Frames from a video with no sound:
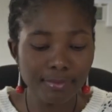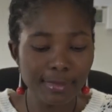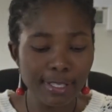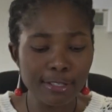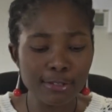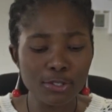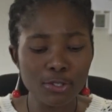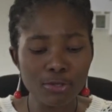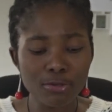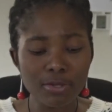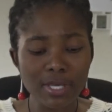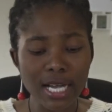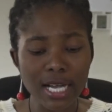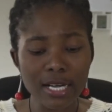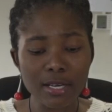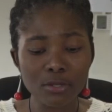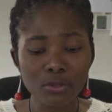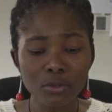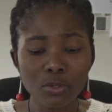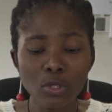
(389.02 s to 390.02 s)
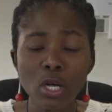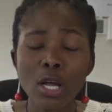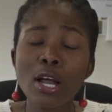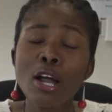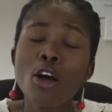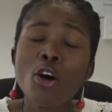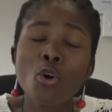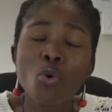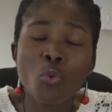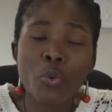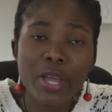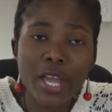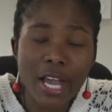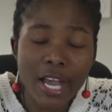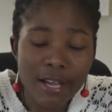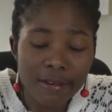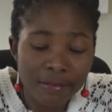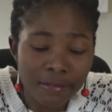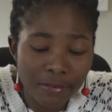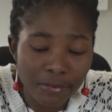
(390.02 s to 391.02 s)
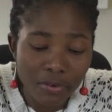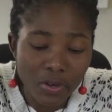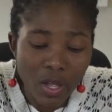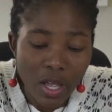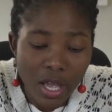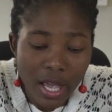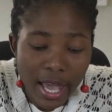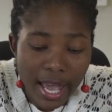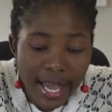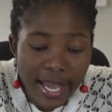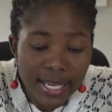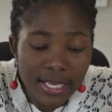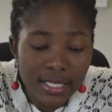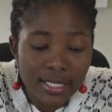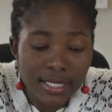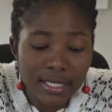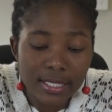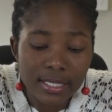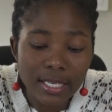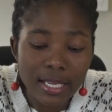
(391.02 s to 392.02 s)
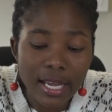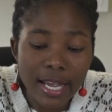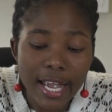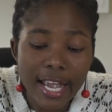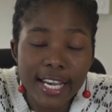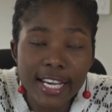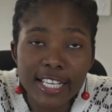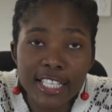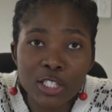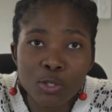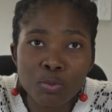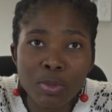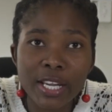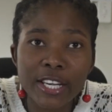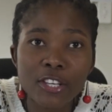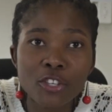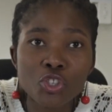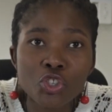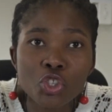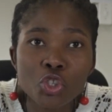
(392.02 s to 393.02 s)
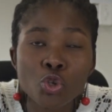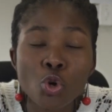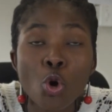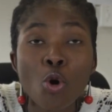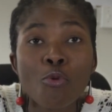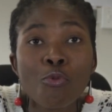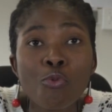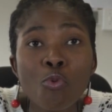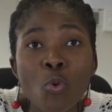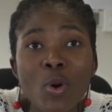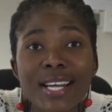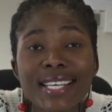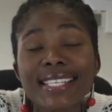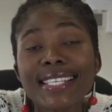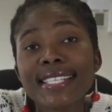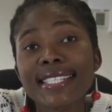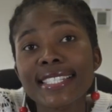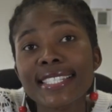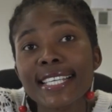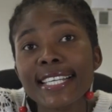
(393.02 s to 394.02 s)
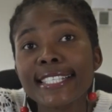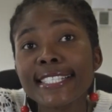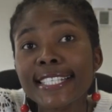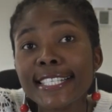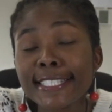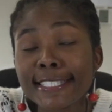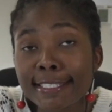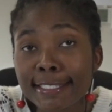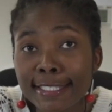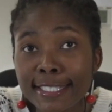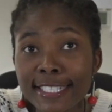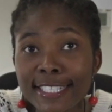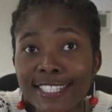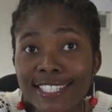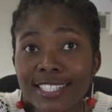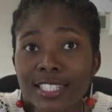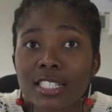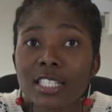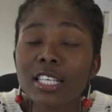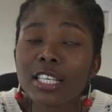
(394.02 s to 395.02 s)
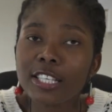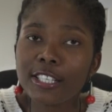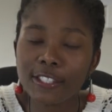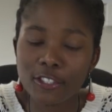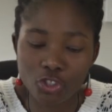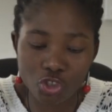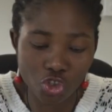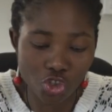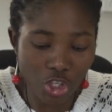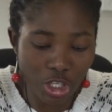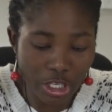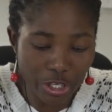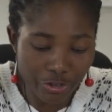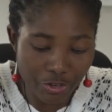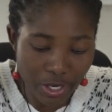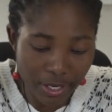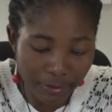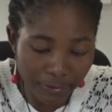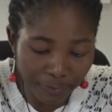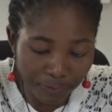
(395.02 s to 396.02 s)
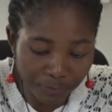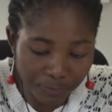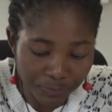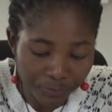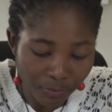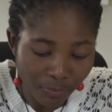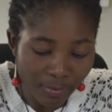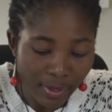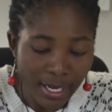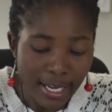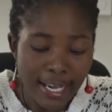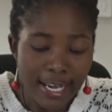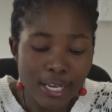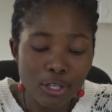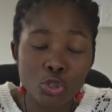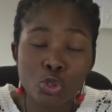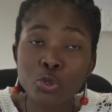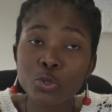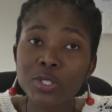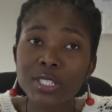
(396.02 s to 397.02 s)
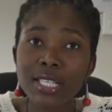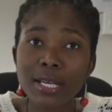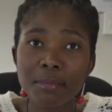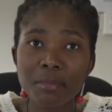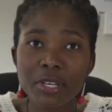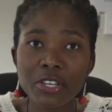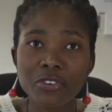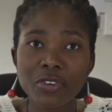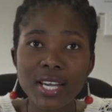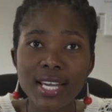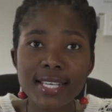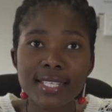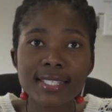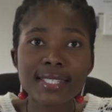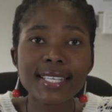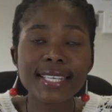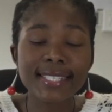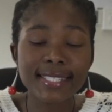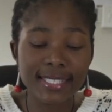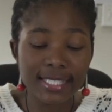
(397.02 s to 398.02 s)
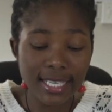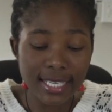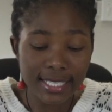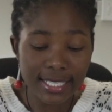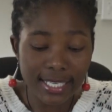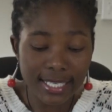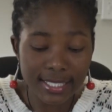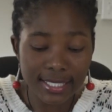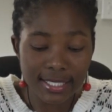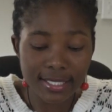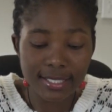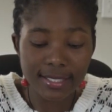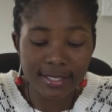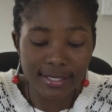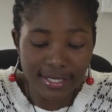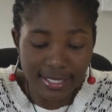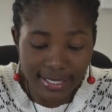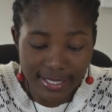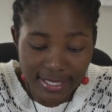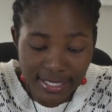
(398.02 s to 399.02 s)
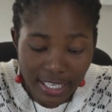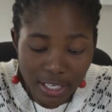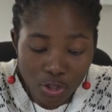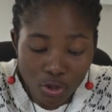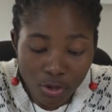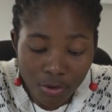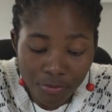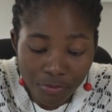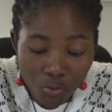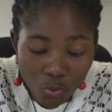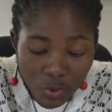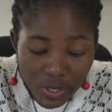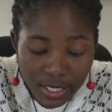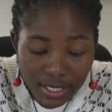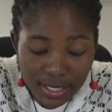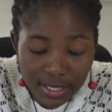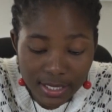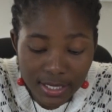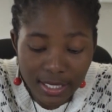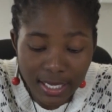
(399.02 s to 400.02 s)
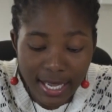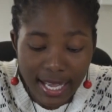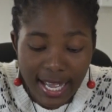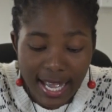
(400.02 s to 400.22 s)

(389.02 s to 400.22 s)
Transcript: So now we have had an explanation of what a sentence is in general. To summarize, a sentence is a set of words